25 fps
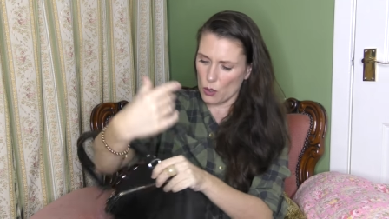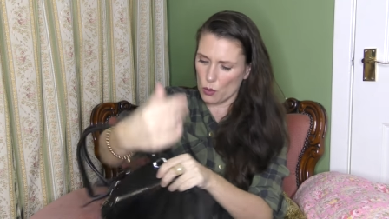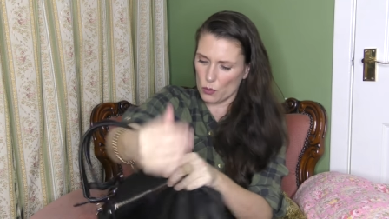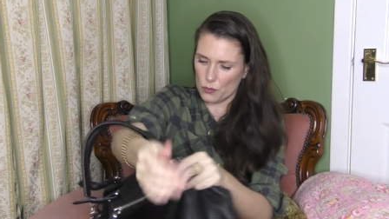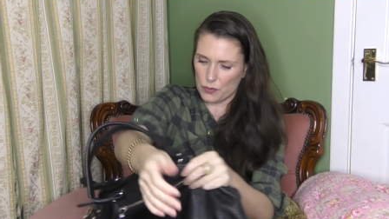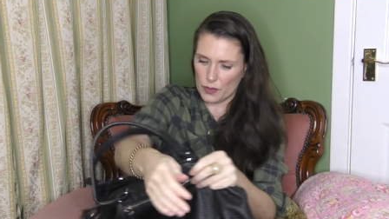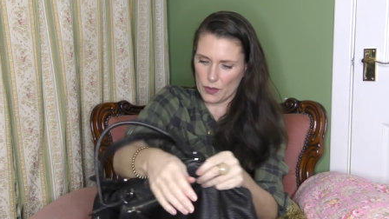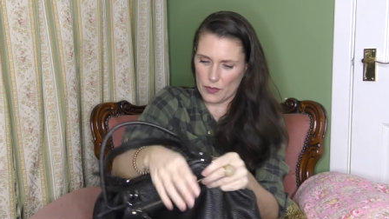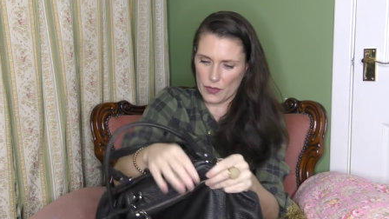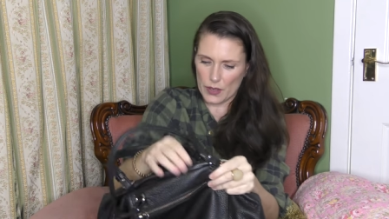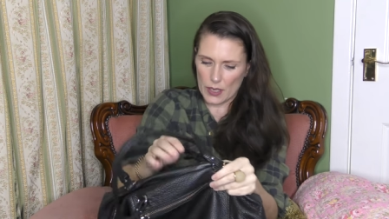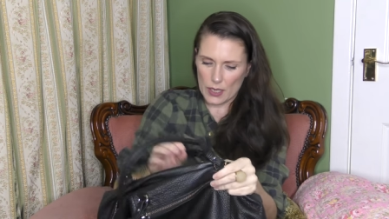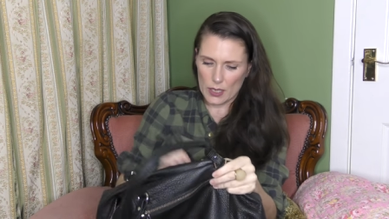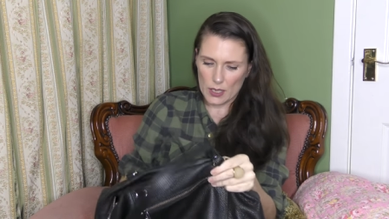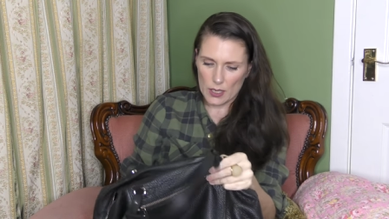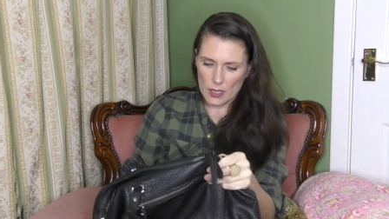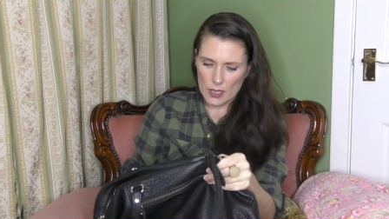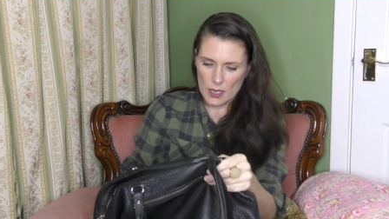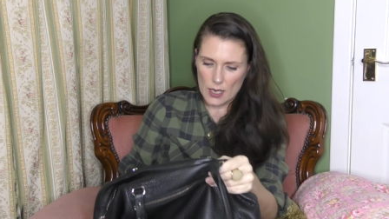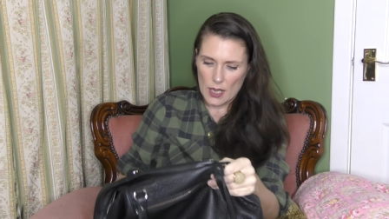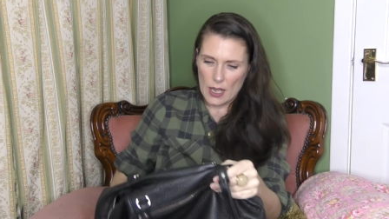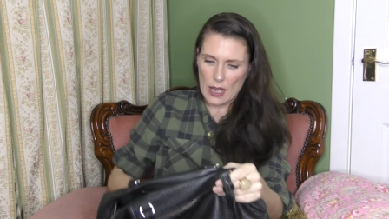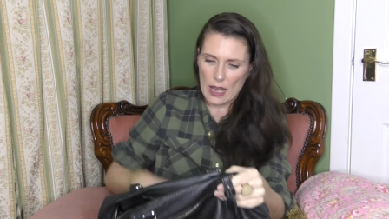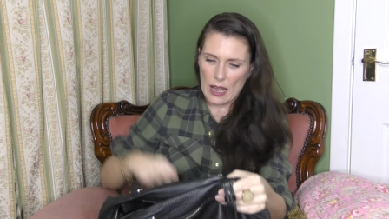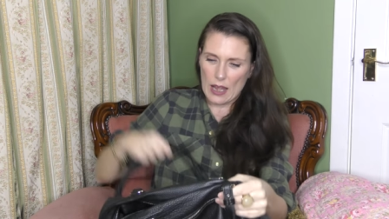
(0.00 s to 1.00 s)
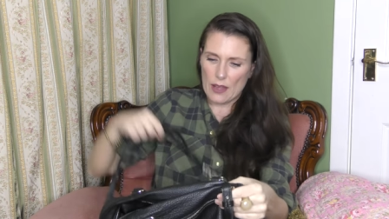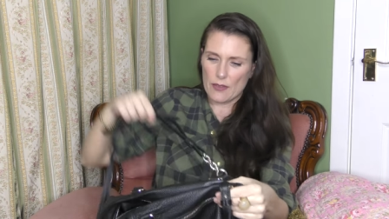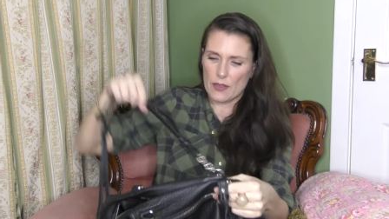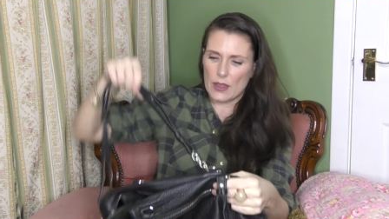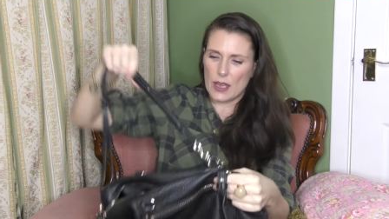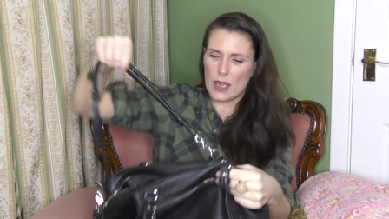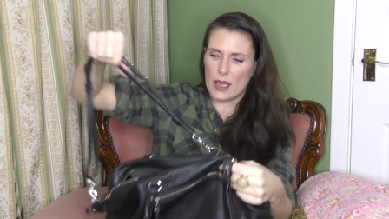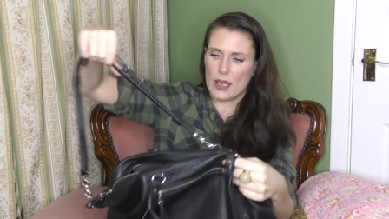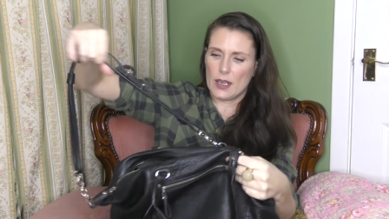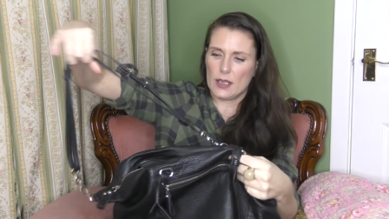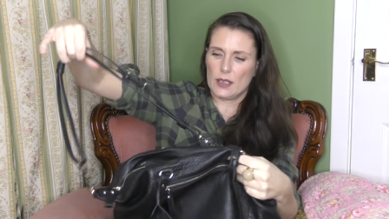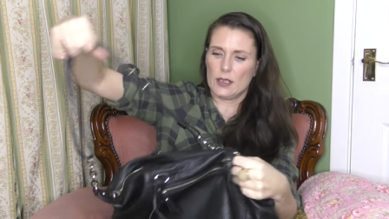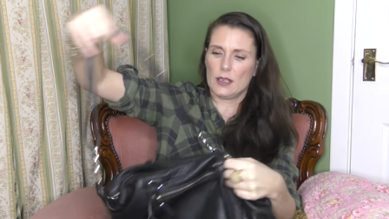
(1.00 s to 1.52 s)
over there and
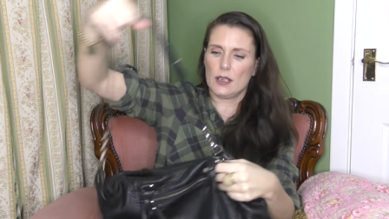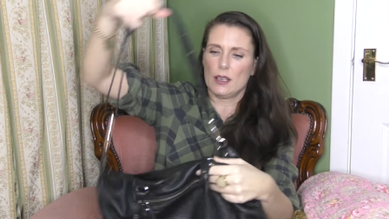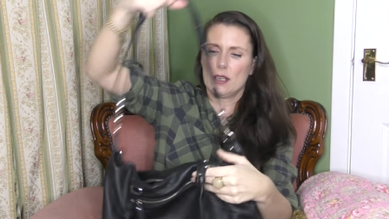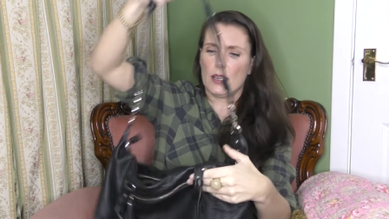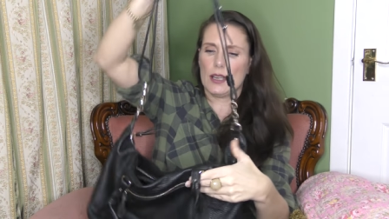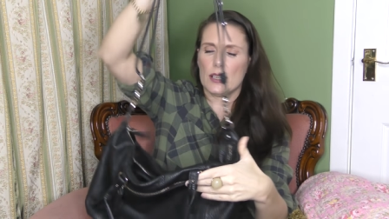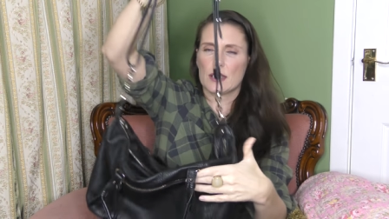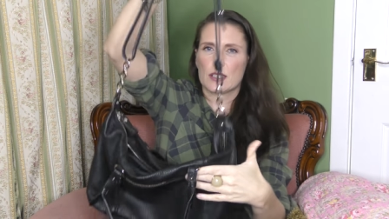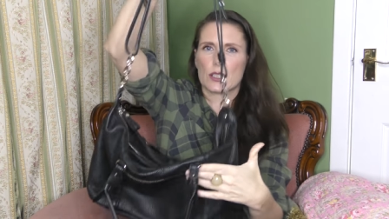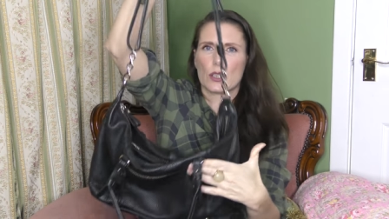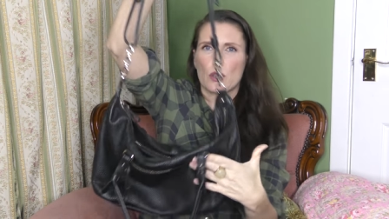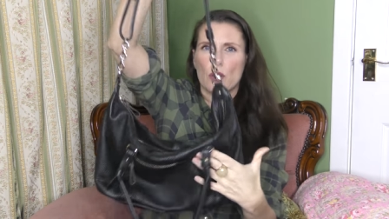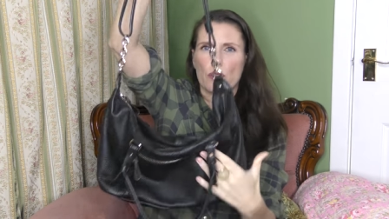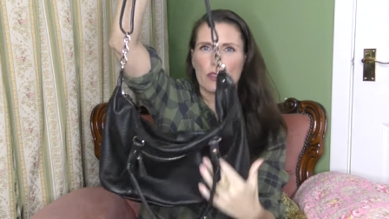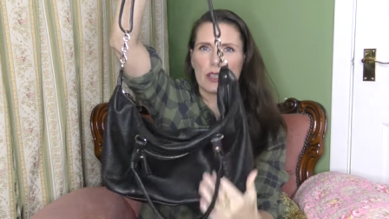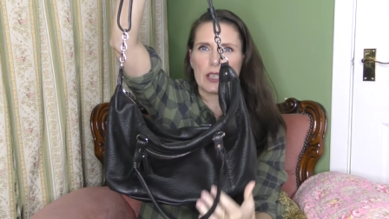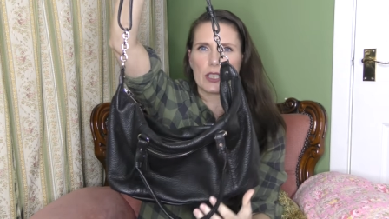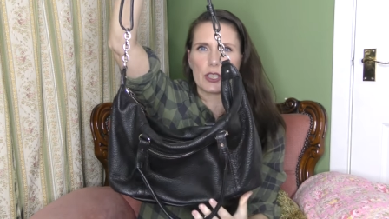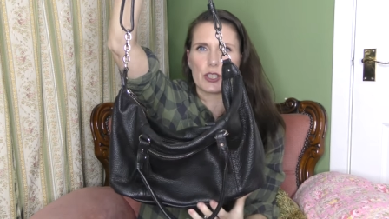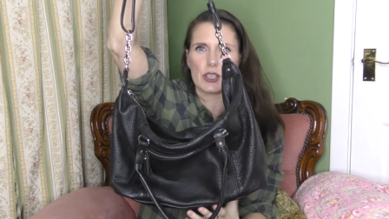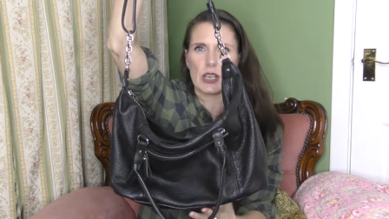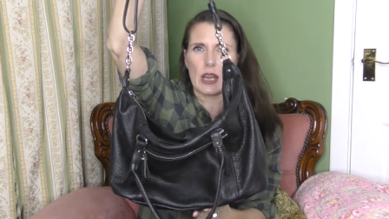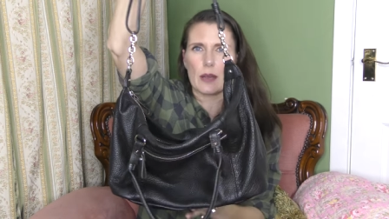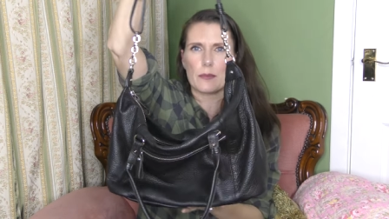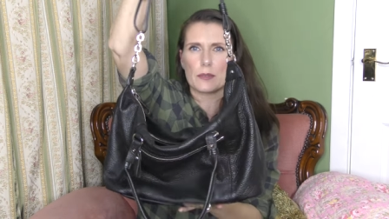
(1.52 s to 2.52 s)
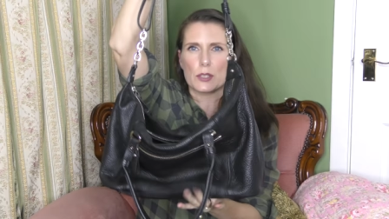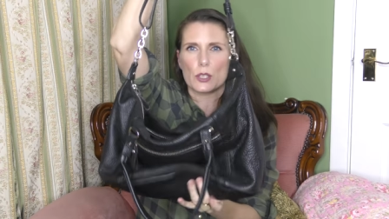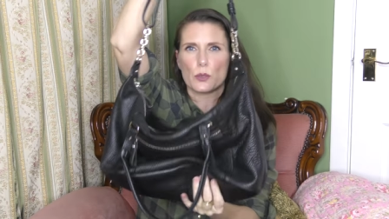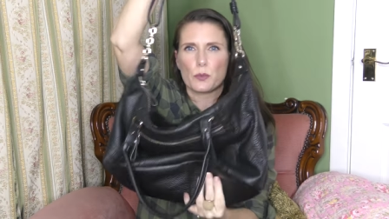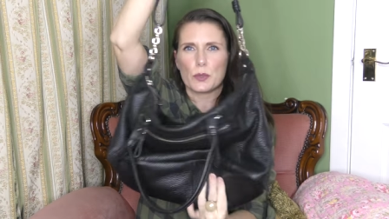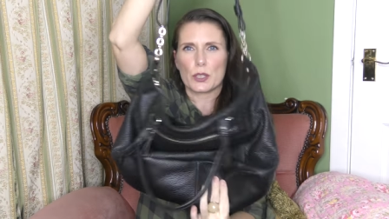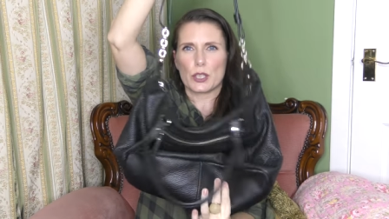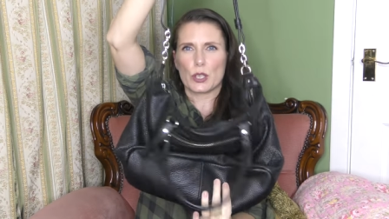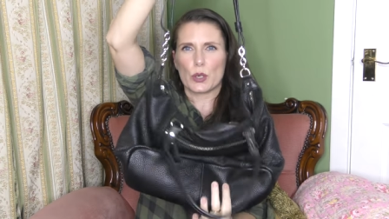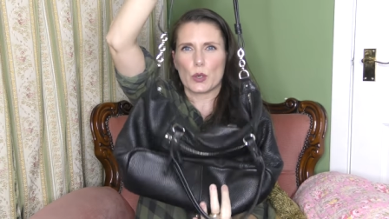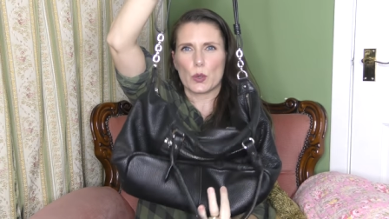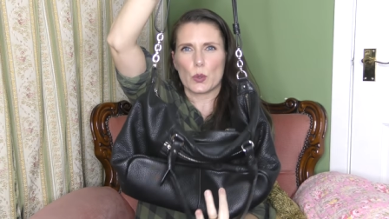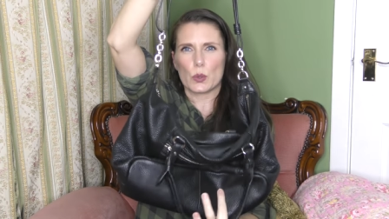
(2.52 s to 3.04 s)
then it's got these straps so
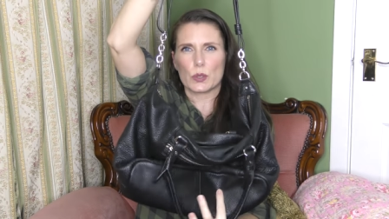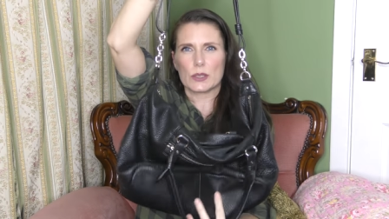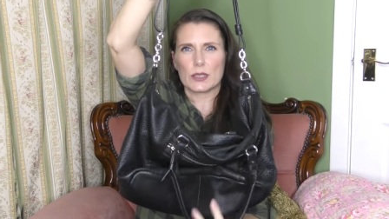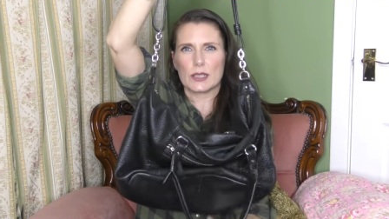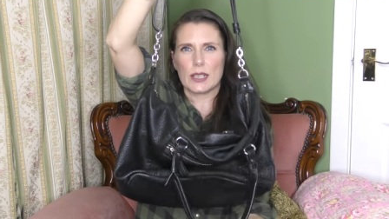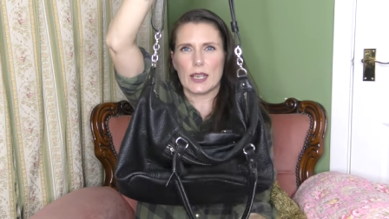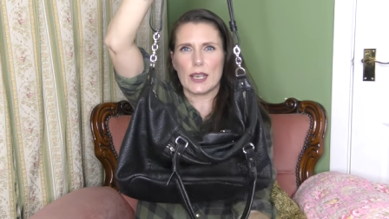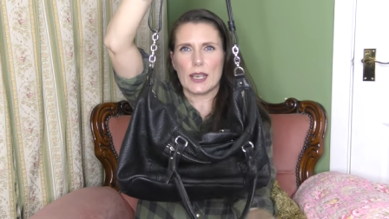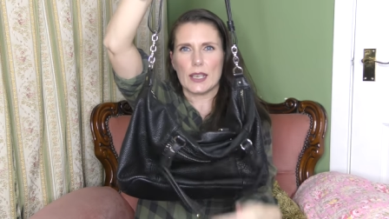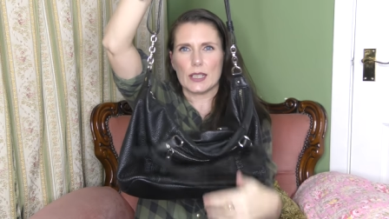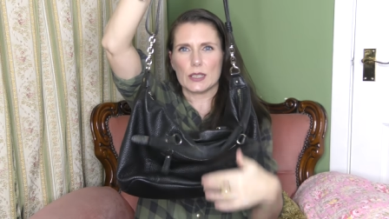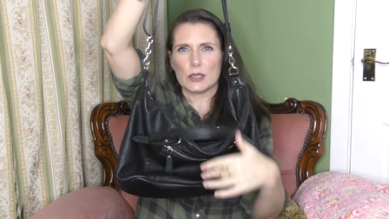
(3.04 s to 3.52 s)
when you're holding it